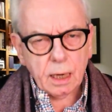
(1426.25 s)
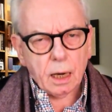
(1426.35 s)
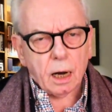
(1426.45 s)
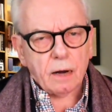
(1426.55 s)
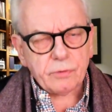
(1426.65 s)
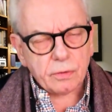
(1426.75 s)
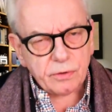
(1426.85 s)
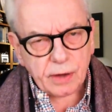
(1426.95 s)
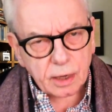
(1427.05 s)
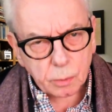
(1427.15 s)
after the
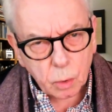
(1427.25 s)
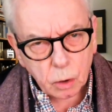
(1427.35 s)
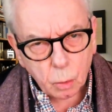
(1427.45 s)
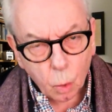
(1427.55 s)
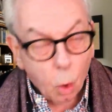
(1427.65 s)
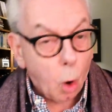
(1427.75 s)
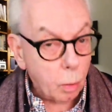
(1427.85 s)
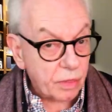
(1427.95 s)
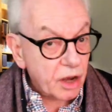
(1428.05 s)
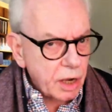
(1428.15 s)
Second World War, with
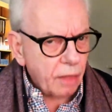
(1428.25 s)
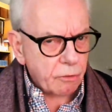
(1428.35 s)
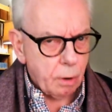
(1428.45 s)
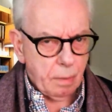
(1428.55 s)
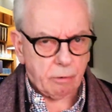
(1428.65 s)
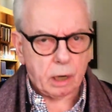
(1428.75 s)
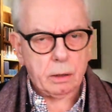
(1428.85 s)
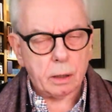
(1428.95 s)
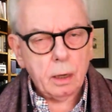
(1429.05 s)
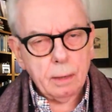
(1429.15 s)
another American
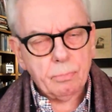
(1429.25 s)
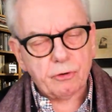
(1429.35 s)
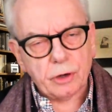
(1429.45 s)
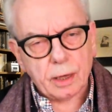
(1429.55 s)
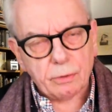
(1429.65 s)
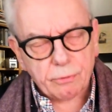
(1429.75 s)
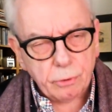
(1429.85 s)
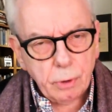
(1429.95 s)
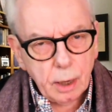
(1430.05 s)
pushing it through.